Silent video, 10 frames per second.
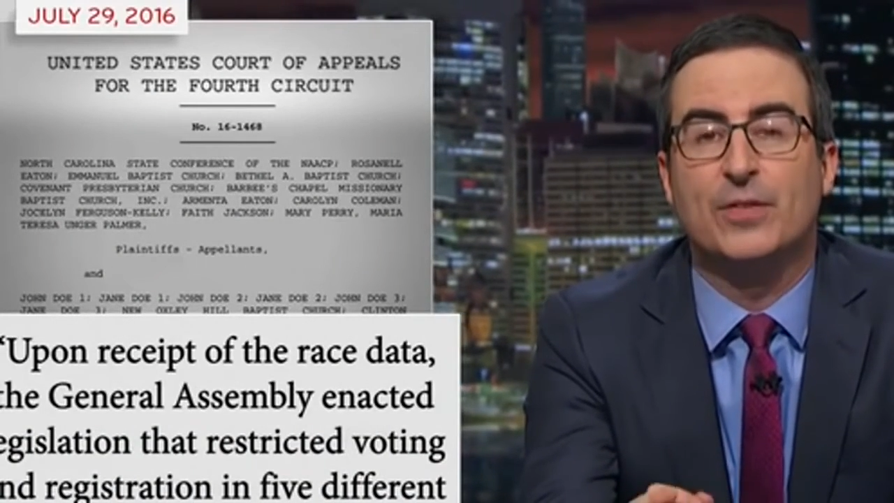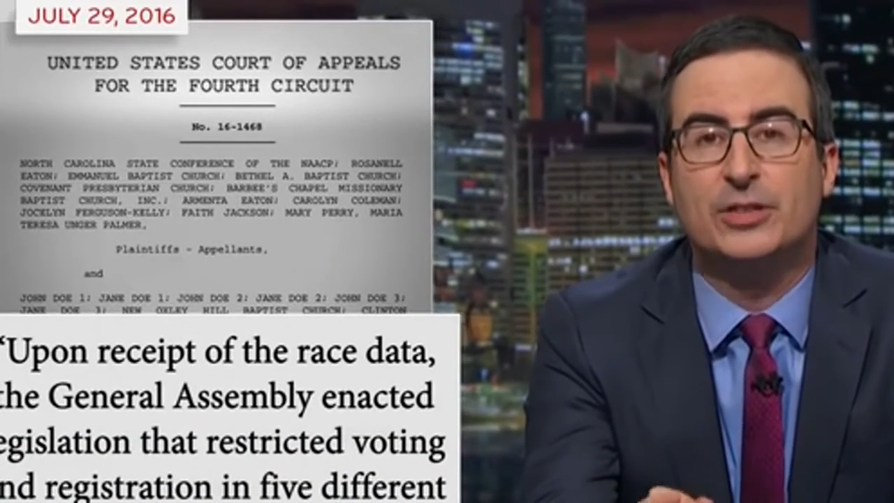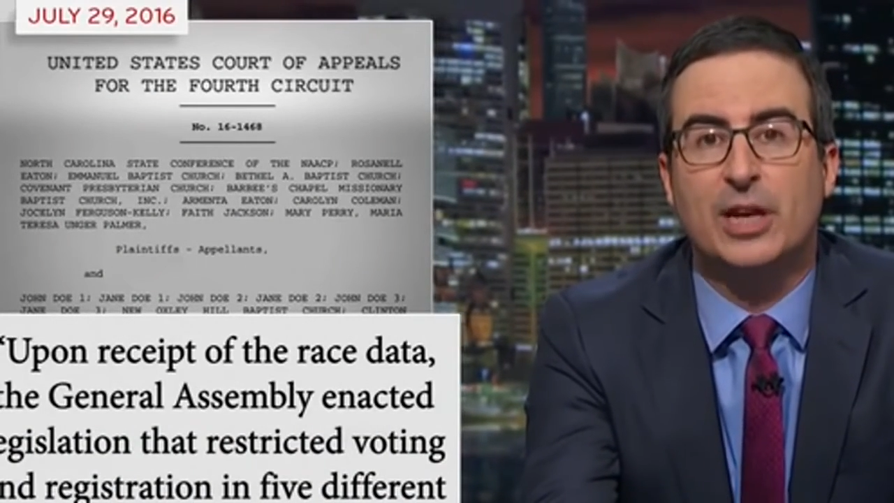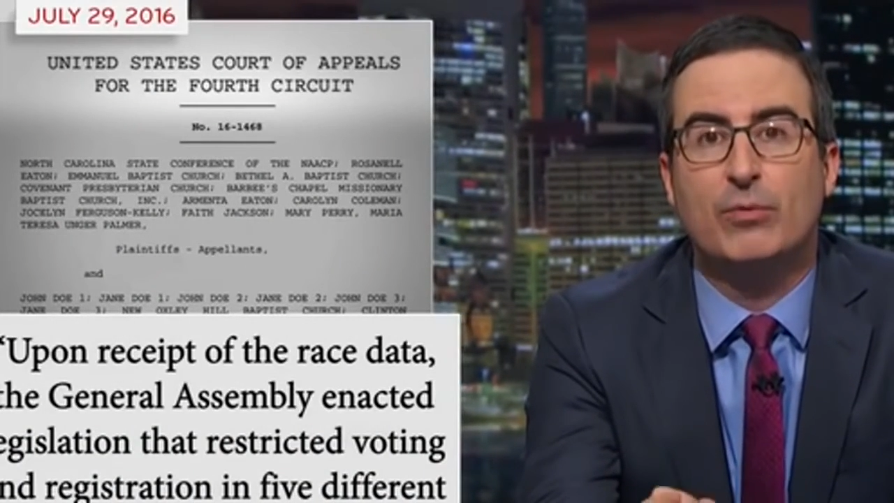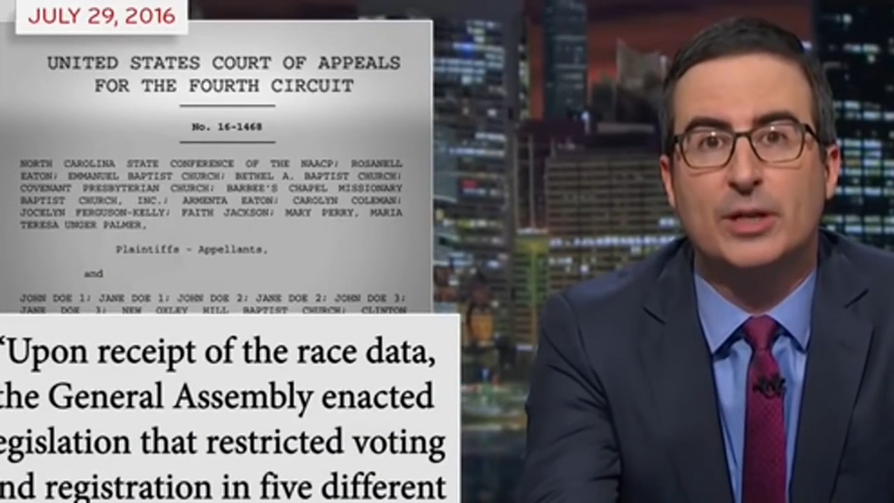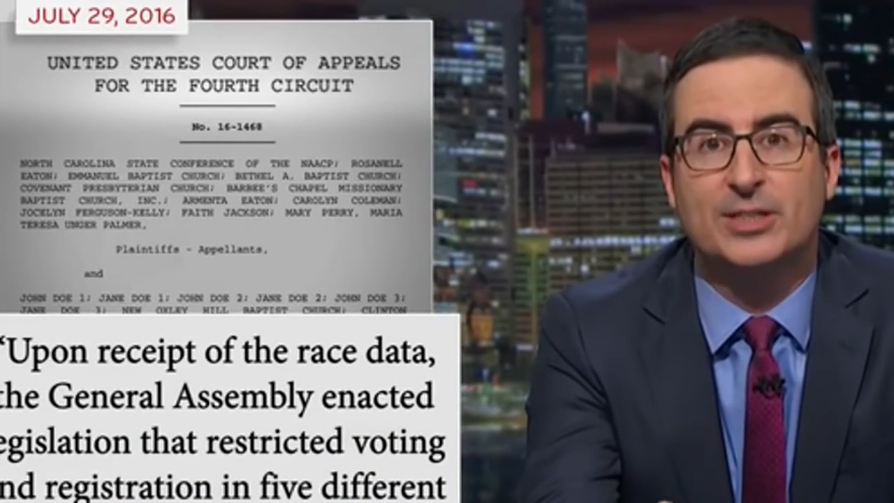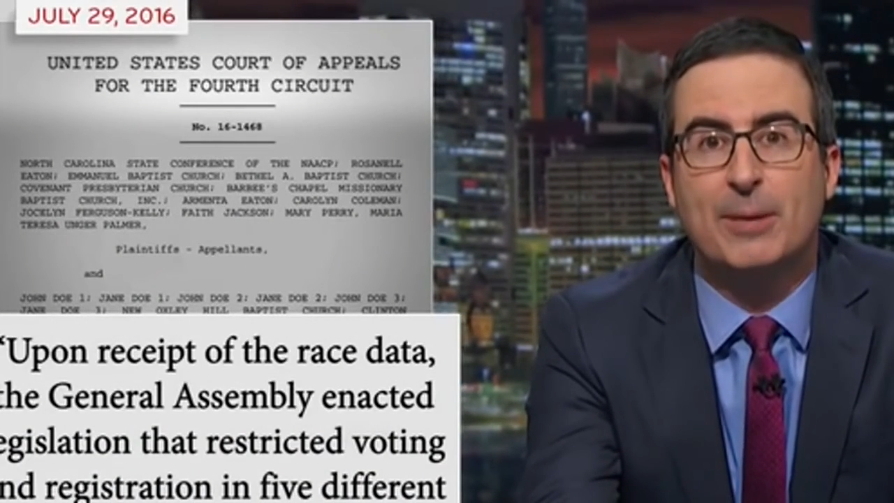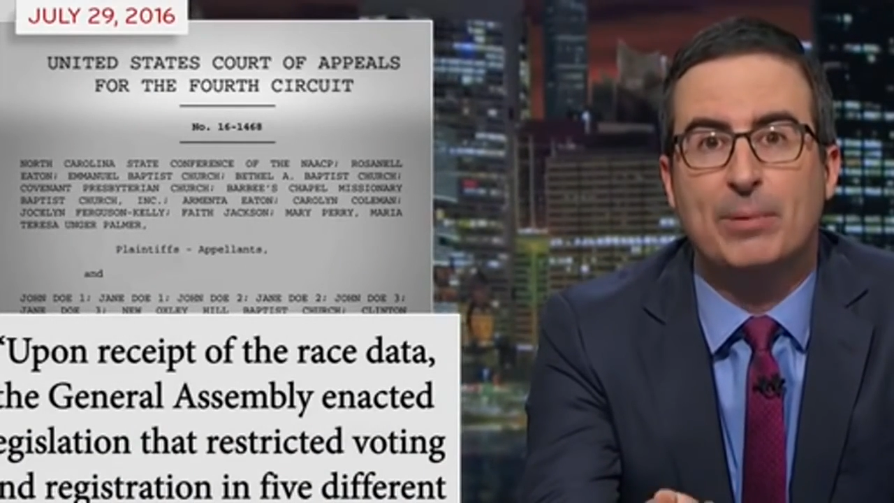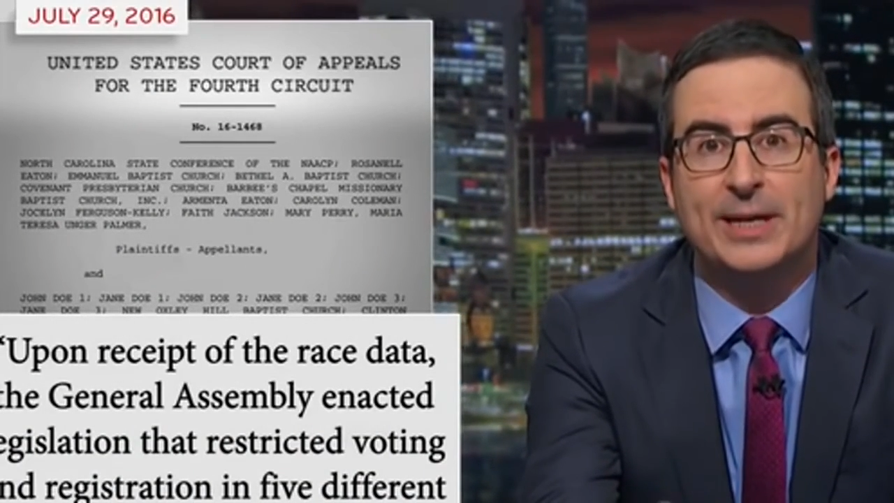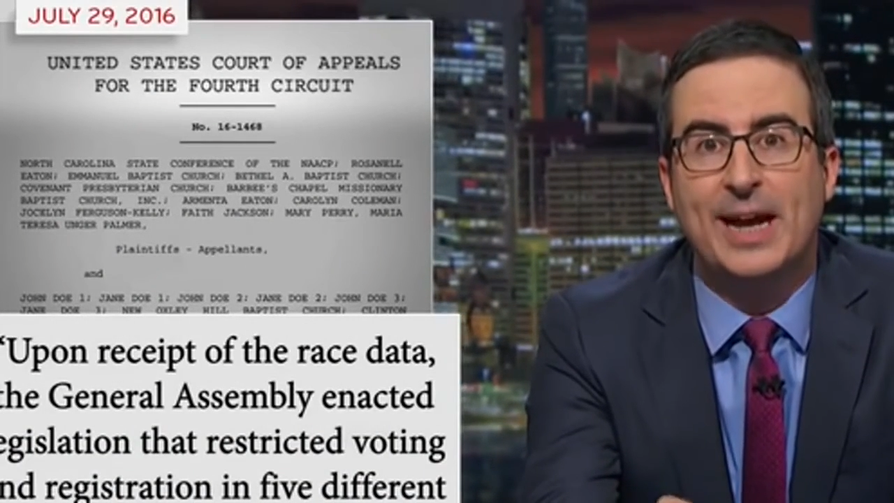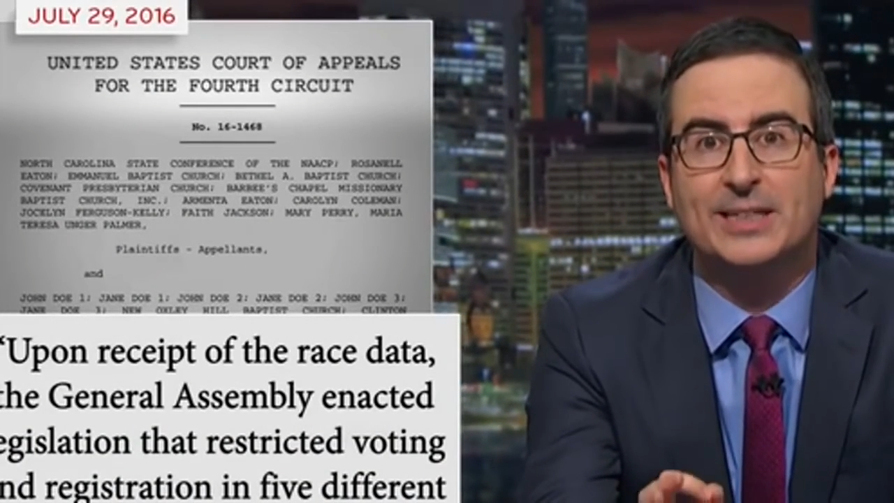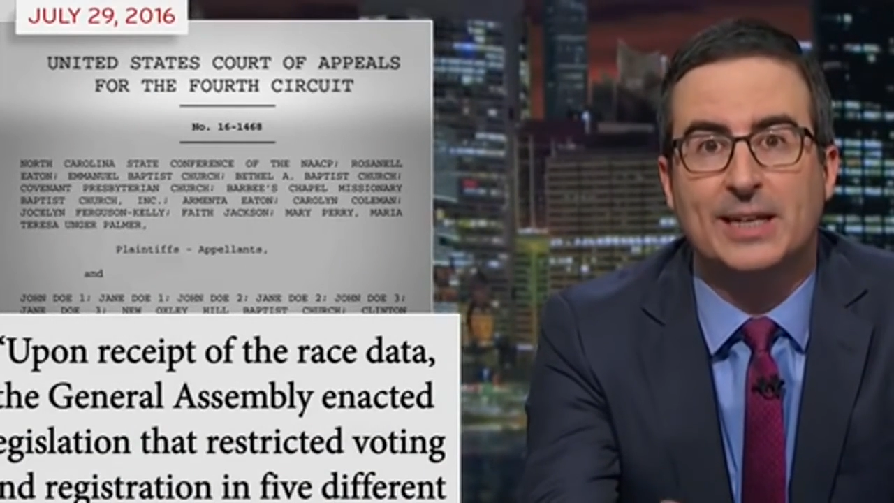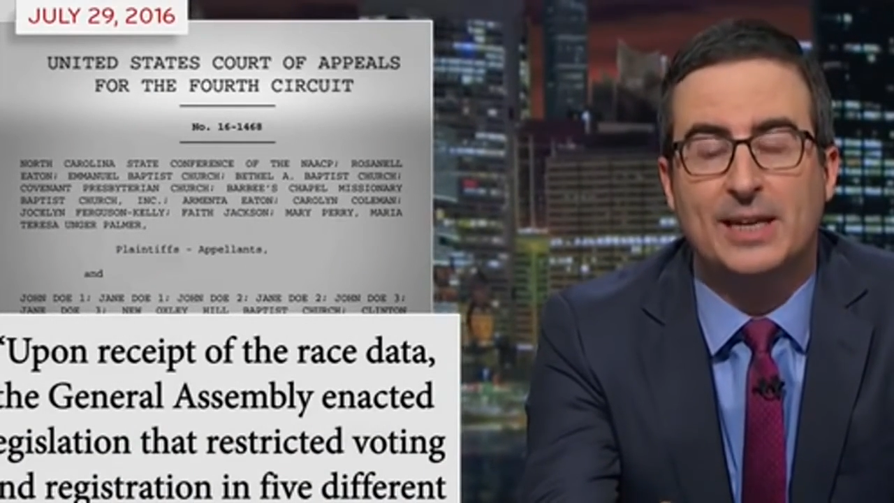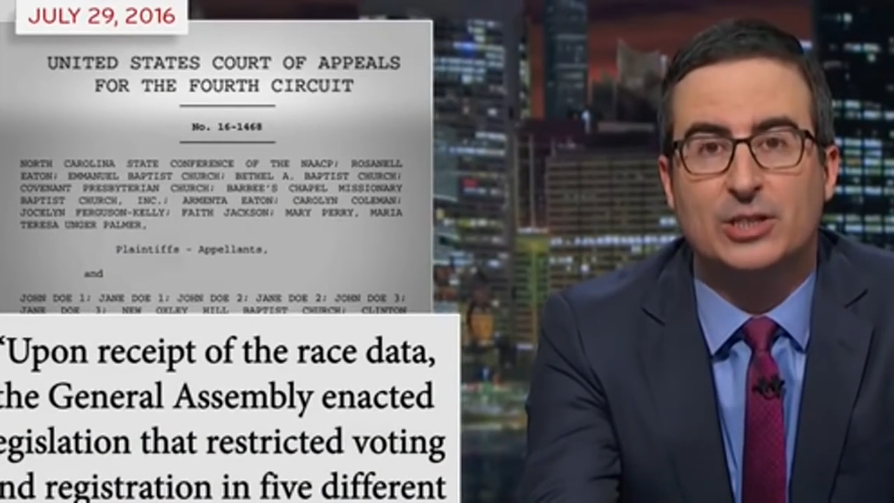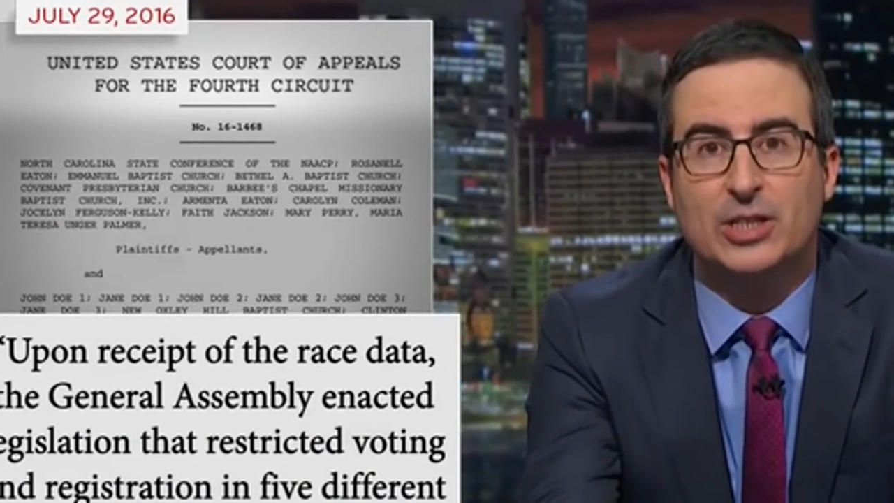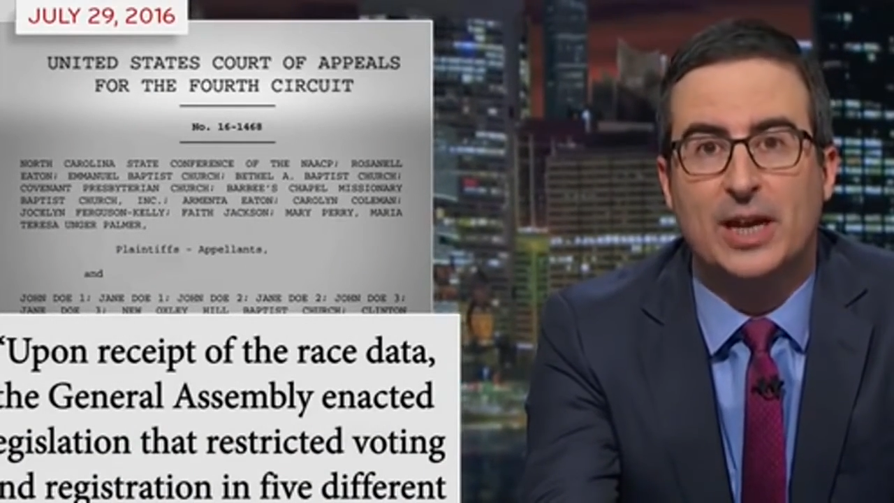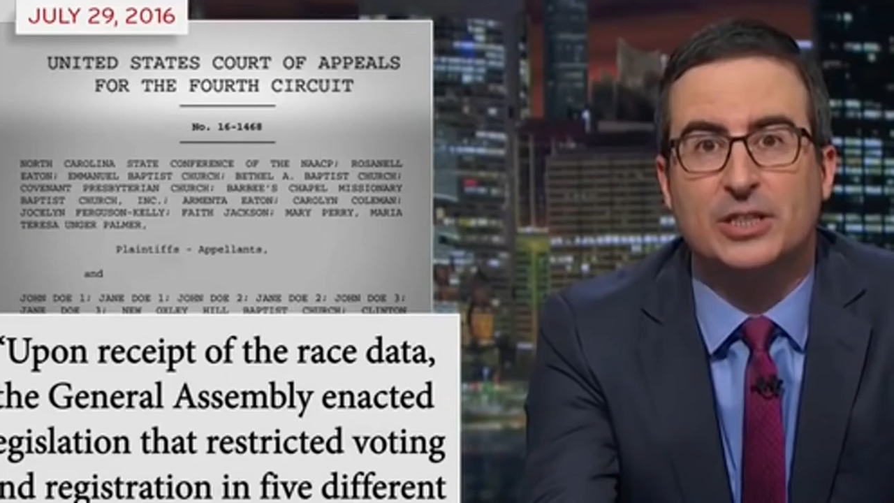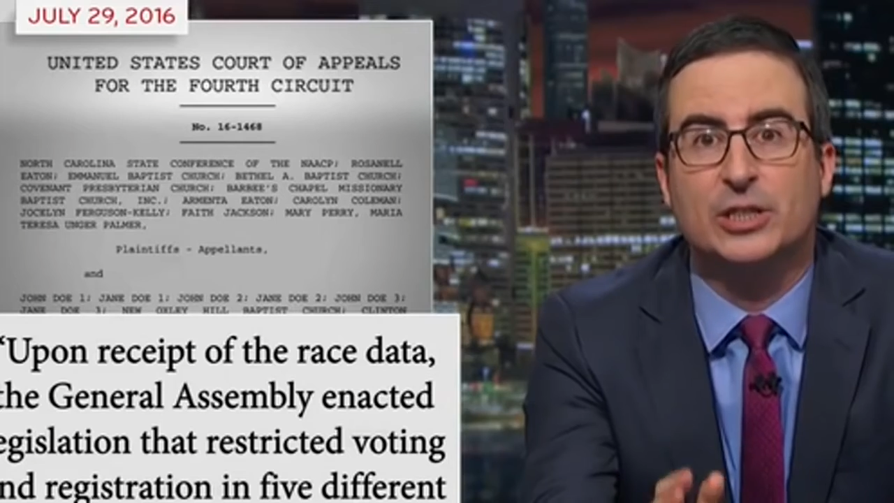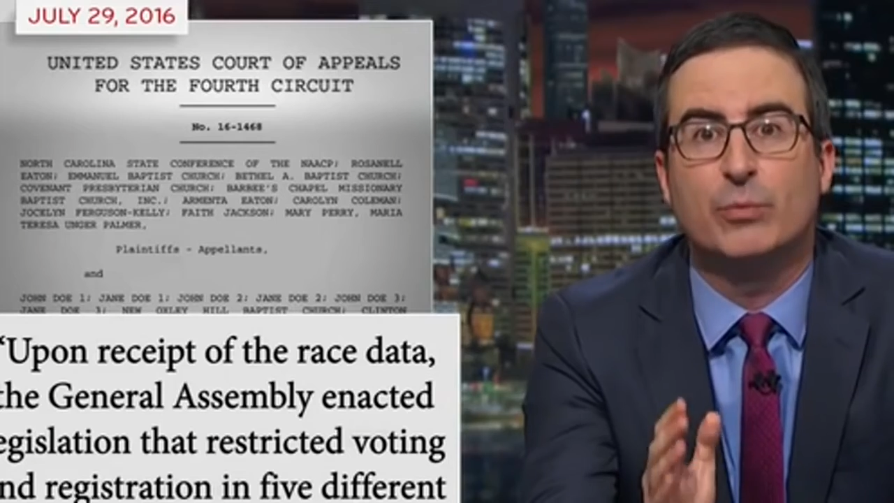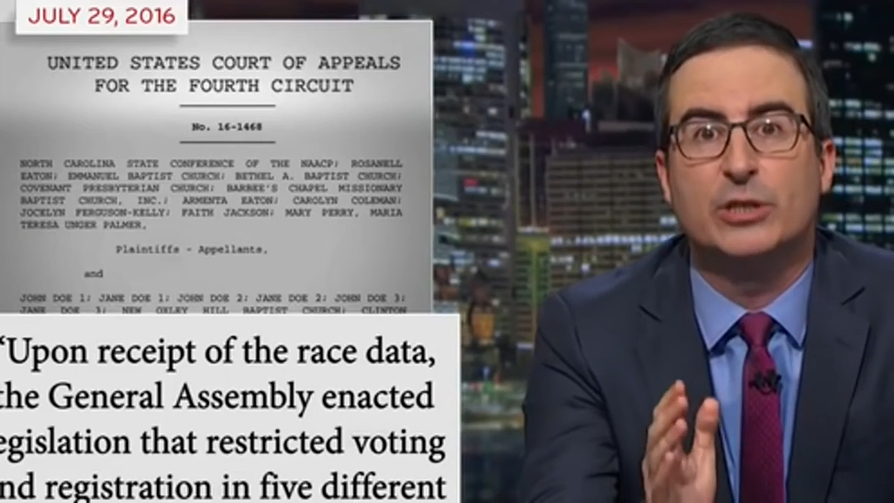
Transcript: the General Assembly enacted legislation that